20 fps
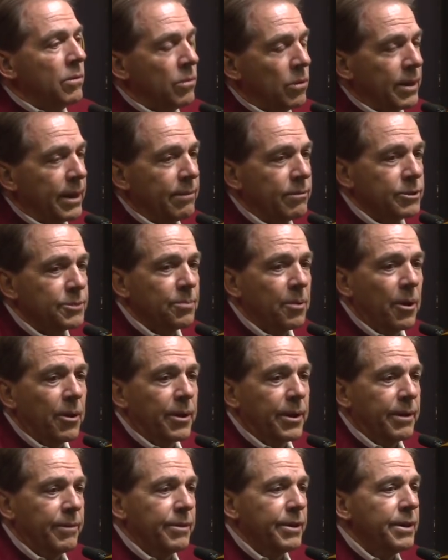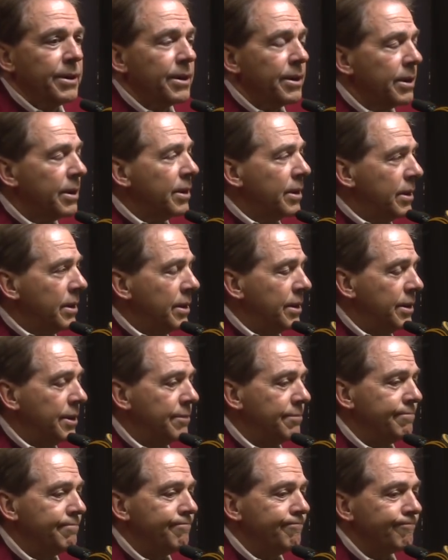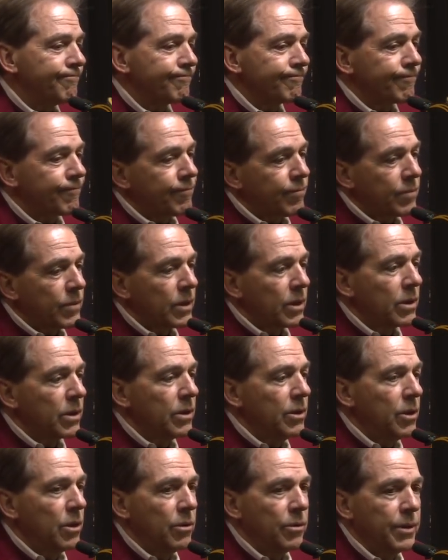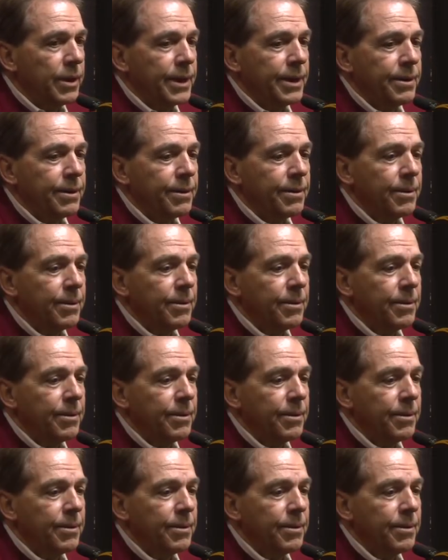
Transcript: Well, that was part of it. You know, that